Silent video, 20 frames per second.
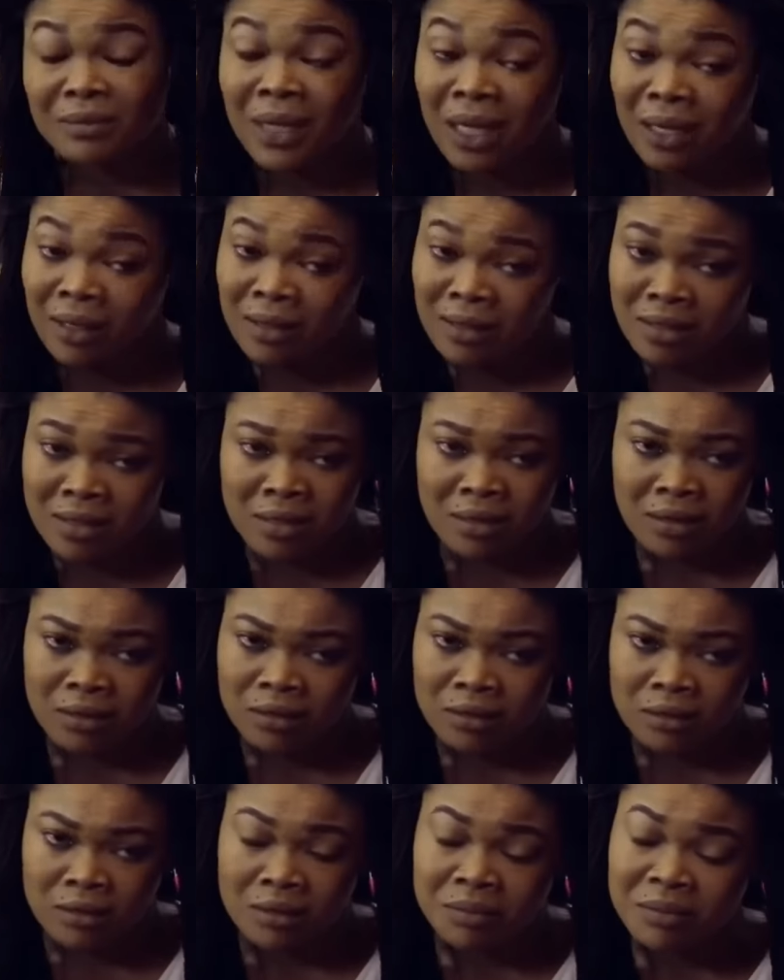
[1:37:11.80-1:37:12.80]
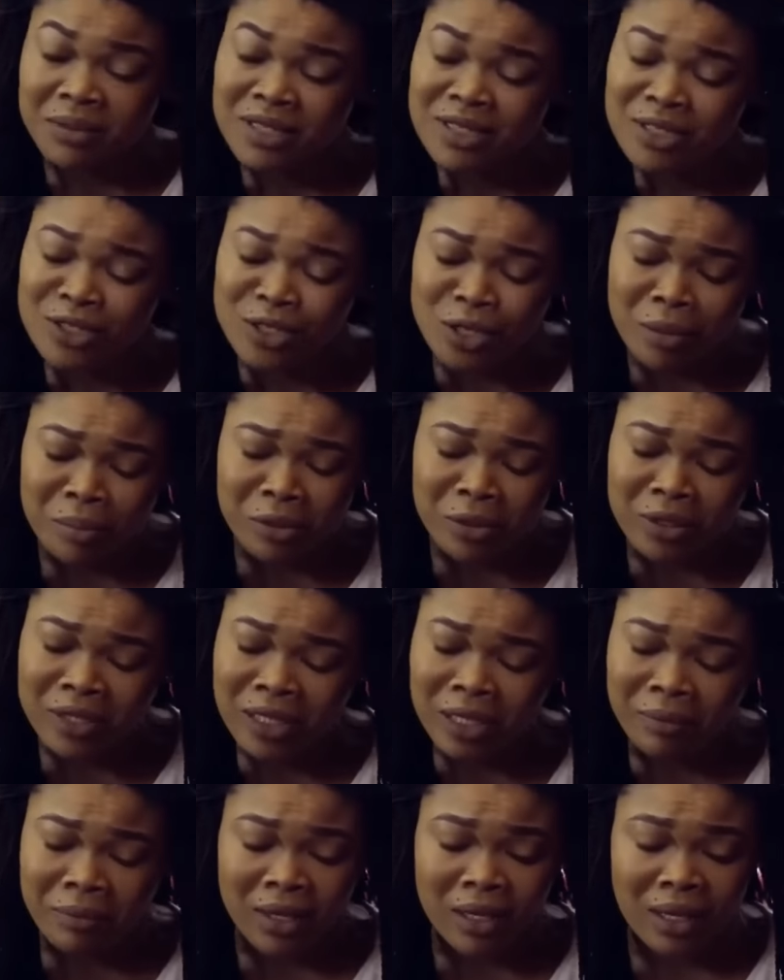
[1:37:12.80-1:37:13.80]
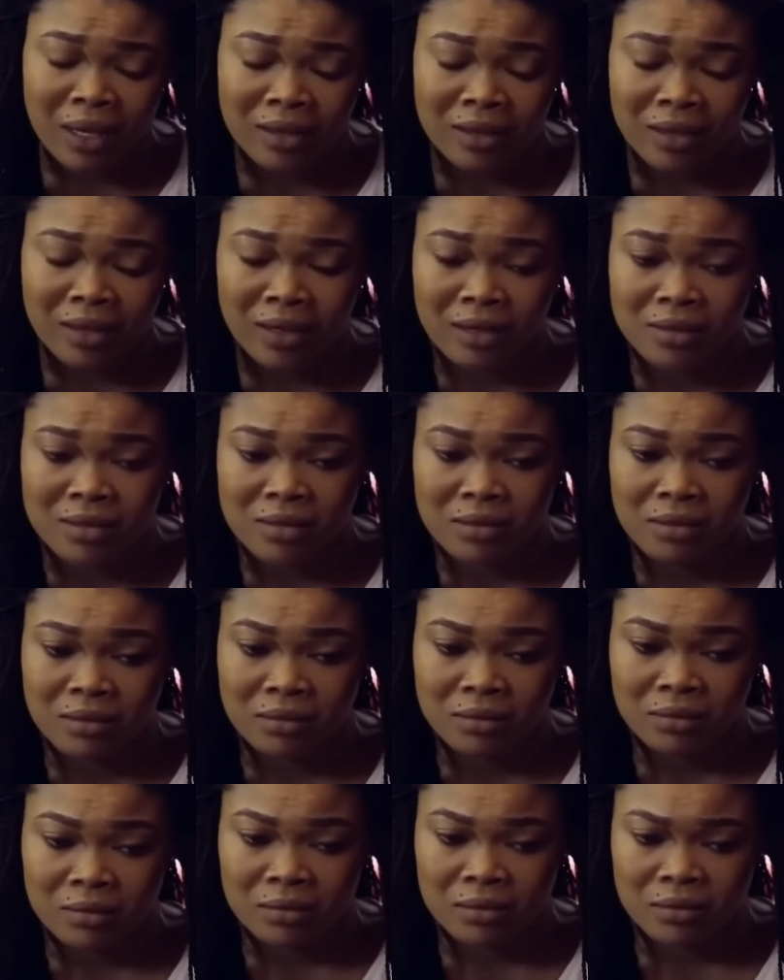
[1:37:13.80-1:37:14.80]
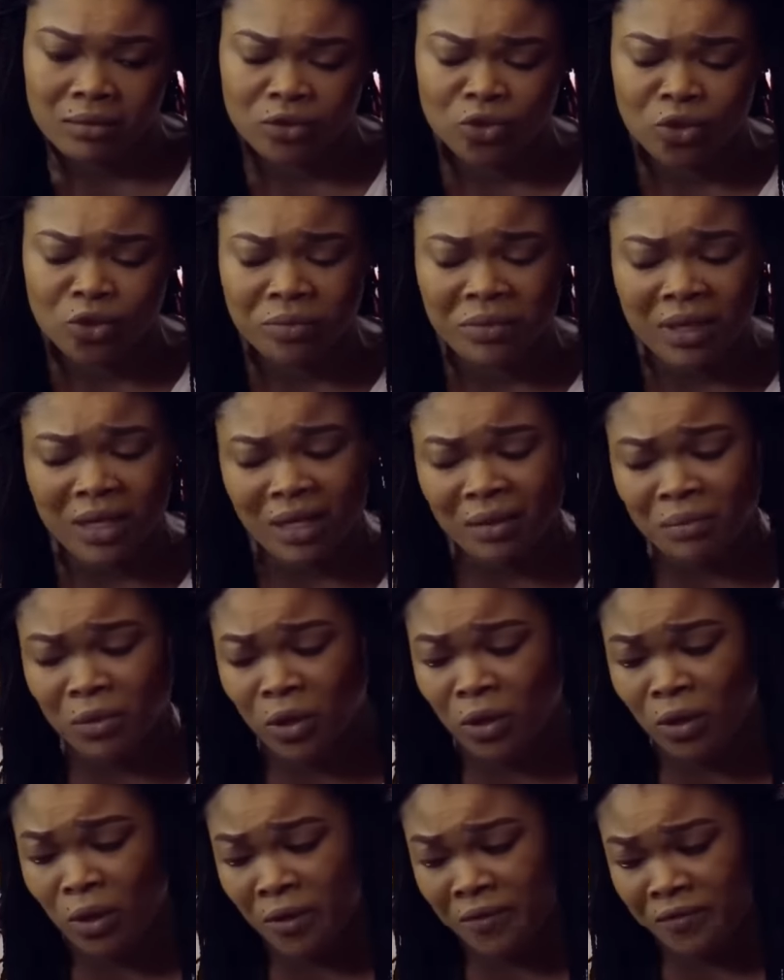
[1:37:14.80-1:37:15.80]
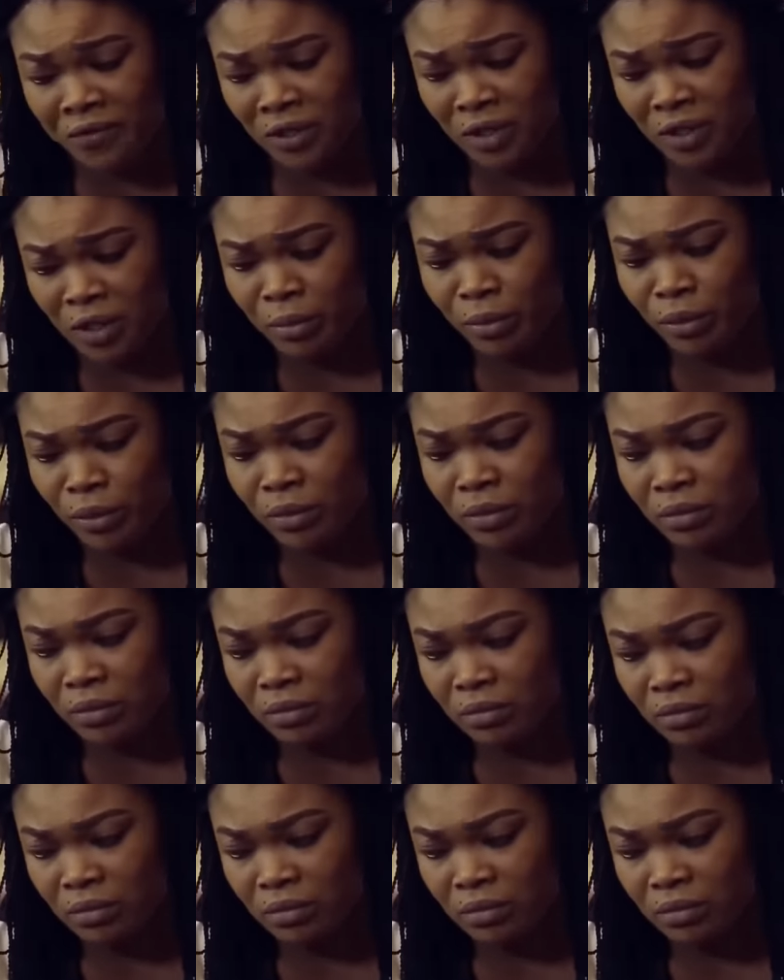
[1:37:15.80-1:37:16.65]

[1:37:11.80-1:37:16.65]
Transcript: Max. Please stop looking at me like that. You're making me uncomfortable.